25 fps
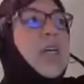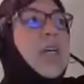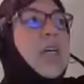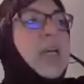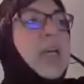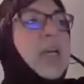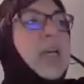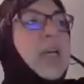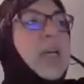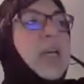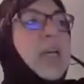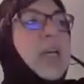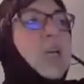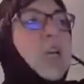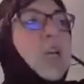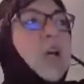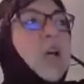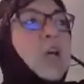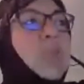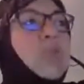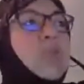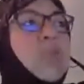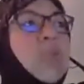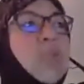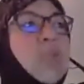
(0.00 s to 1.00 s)
Here the
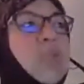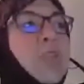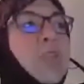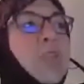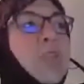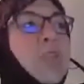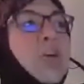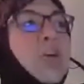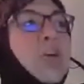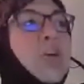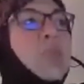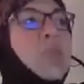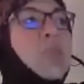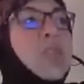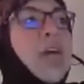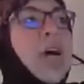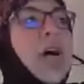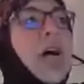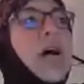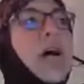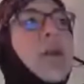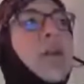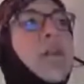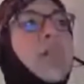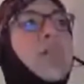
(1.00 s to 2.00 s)
node
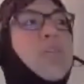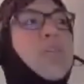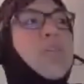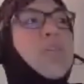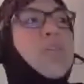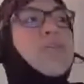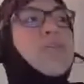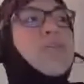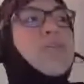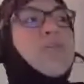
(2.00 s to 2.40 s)
are the